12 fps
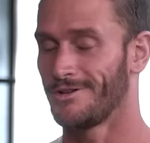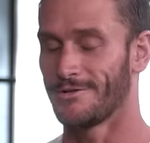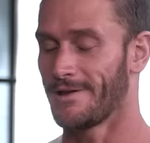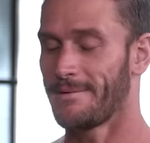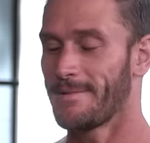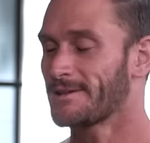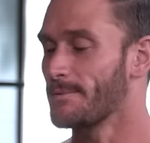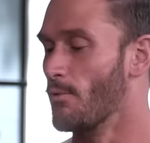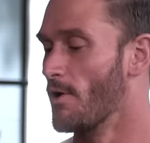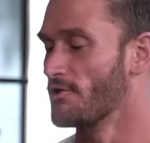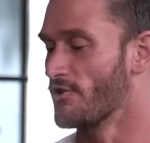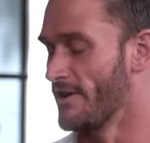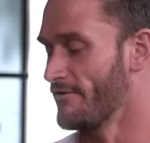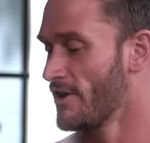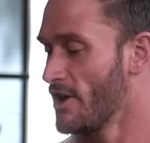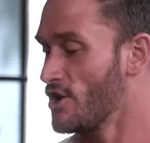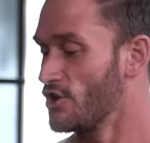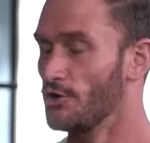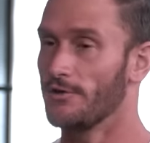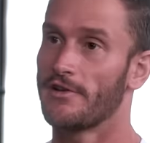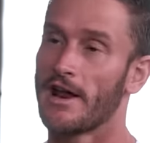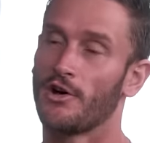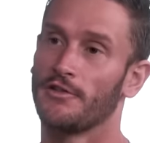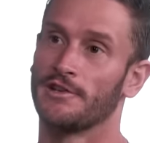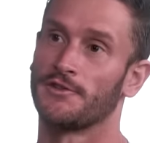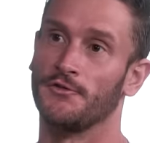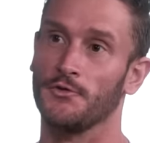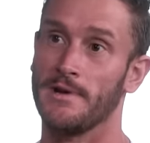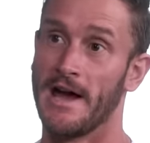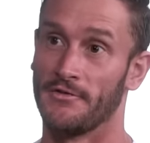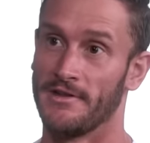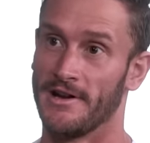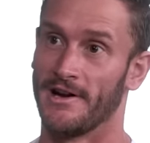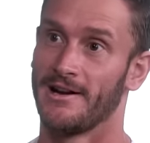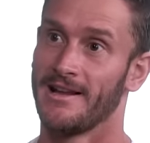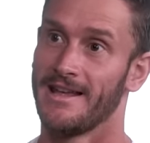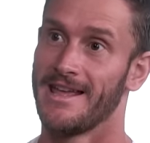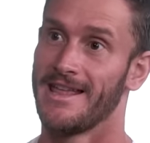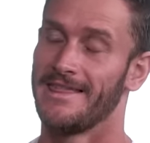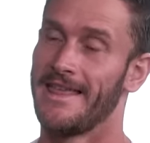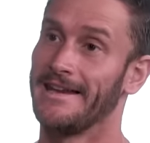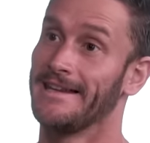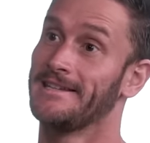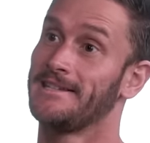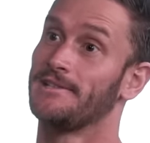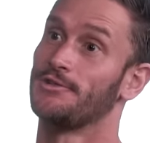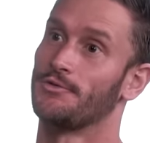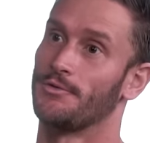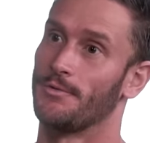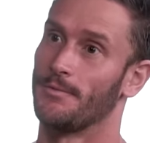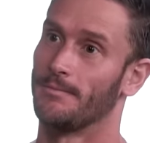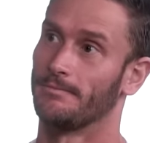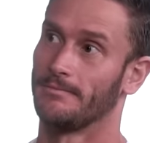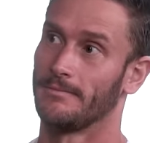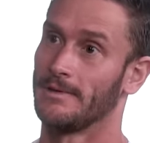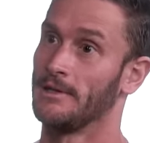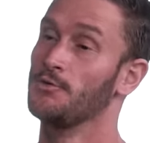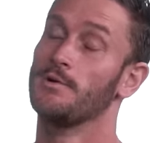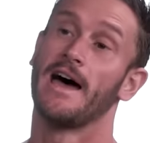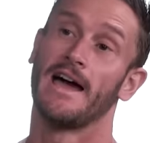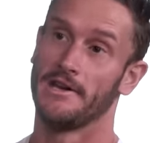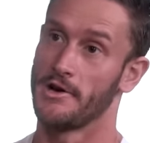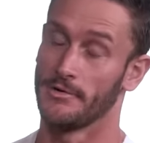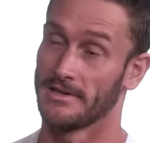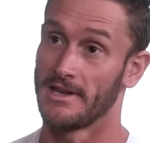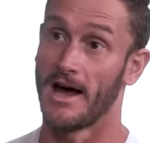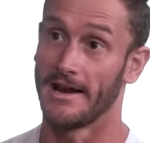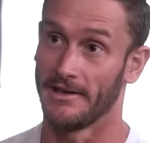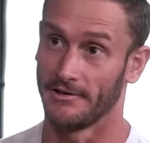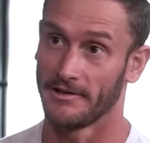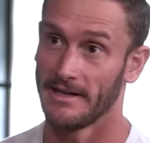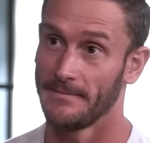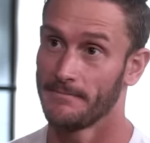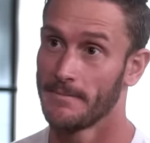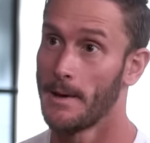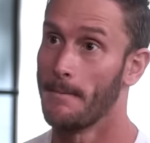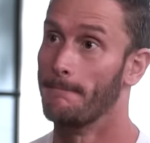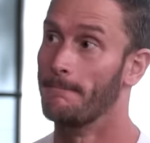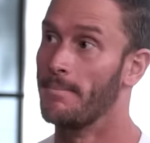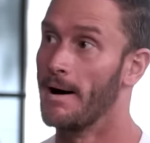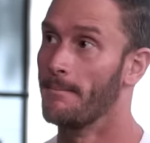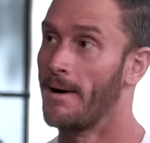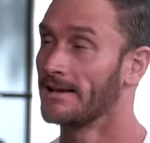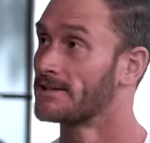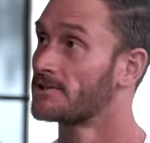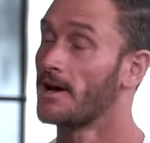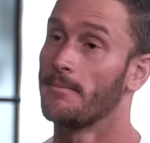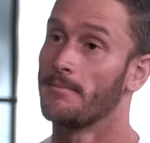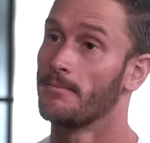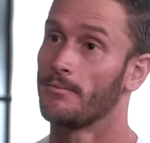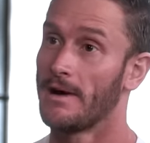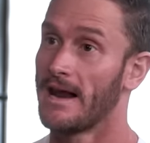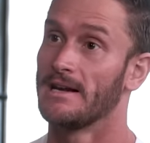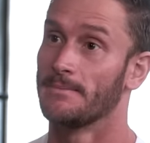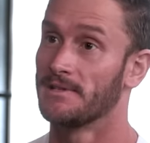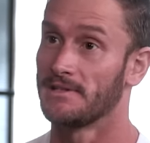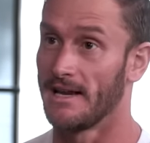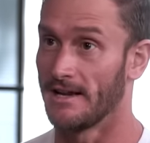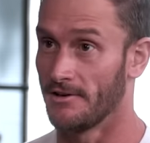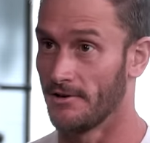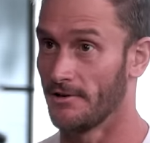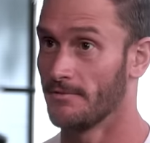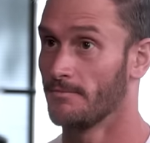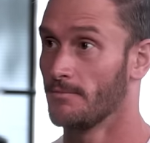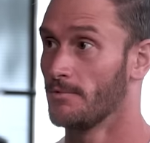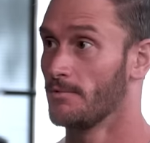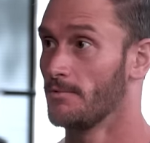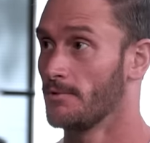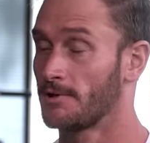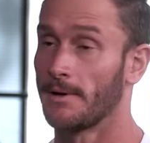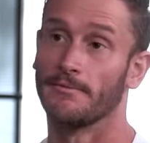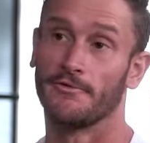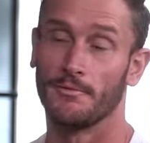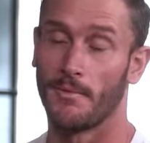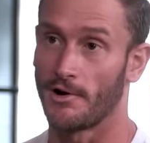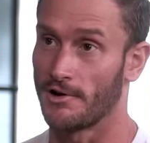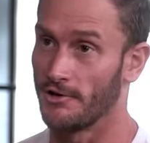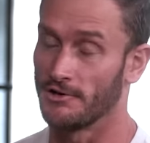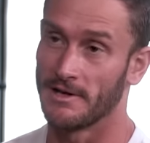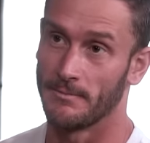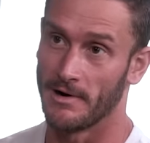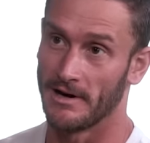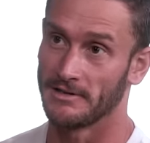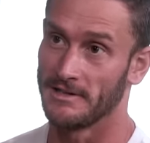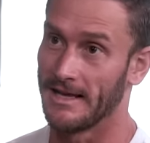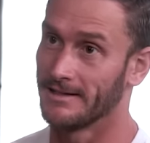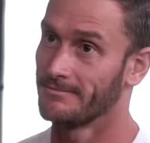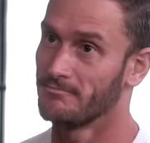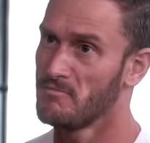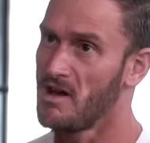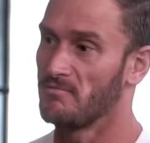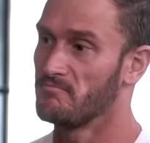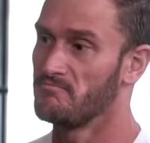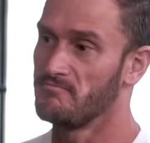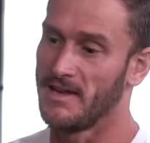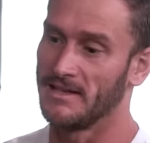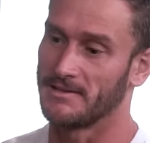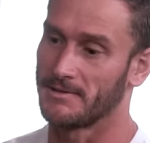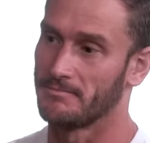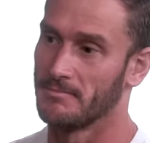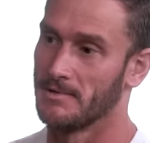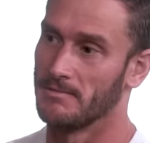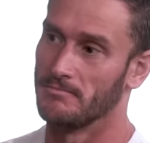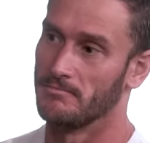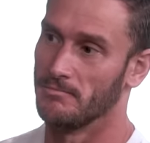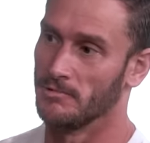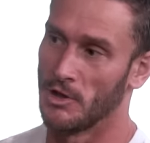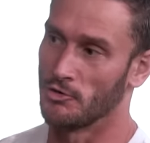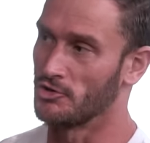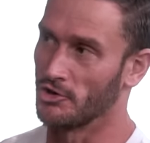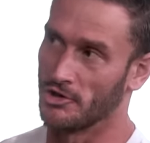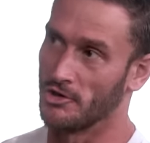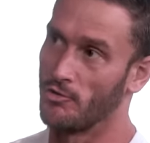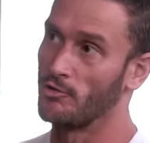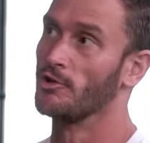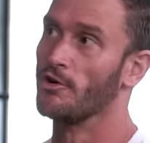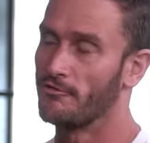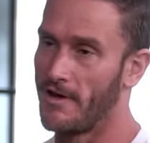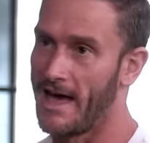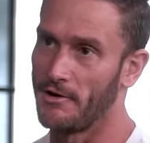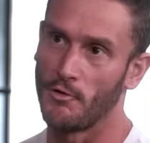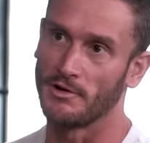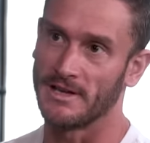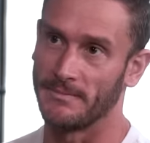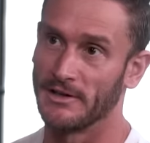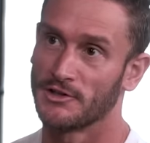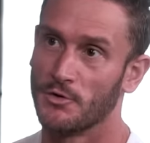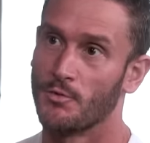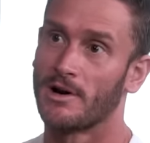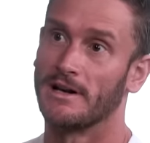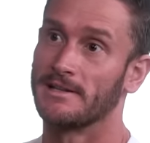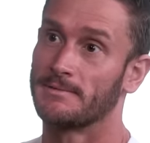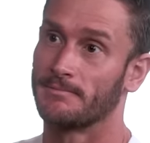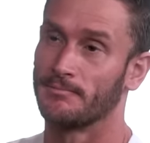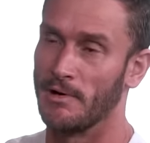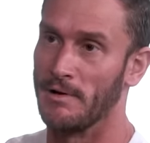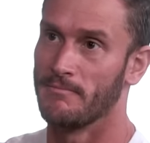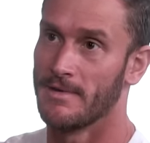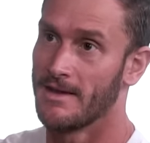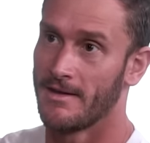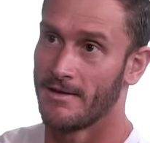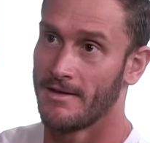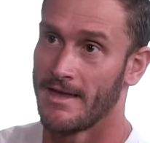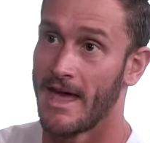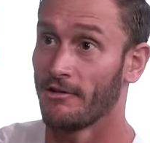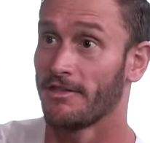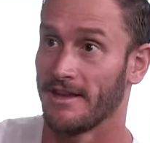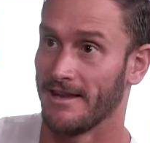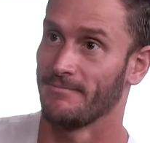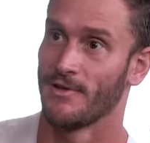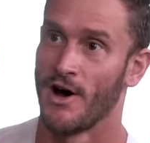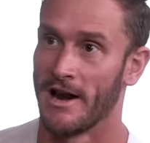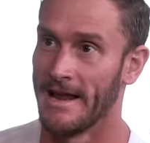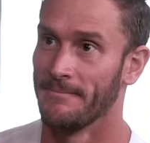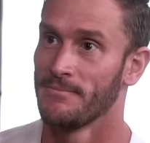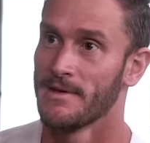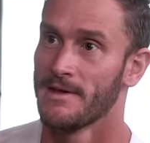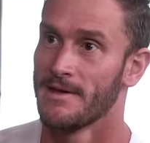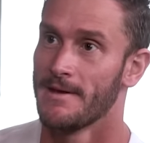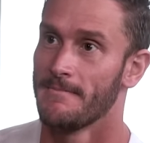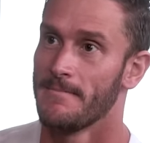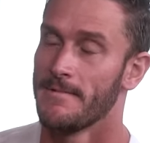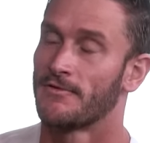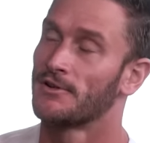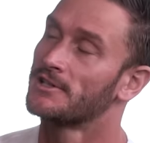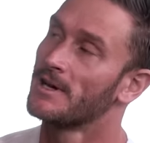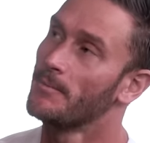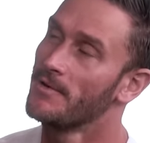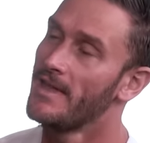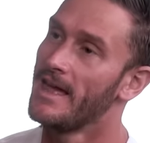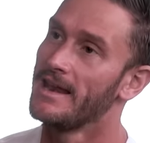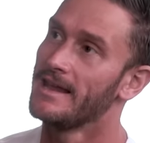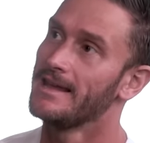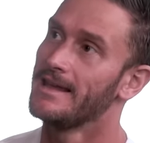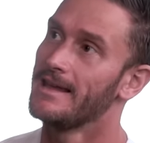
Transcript: That makes me wonder if you know you've got all this food out there that isn't you and I know is not healthy. But by some random standard, some food marketer somewhere says, well, it's low sugar or low fat or something. So we're going to put healthy on it. Yeah. For someone that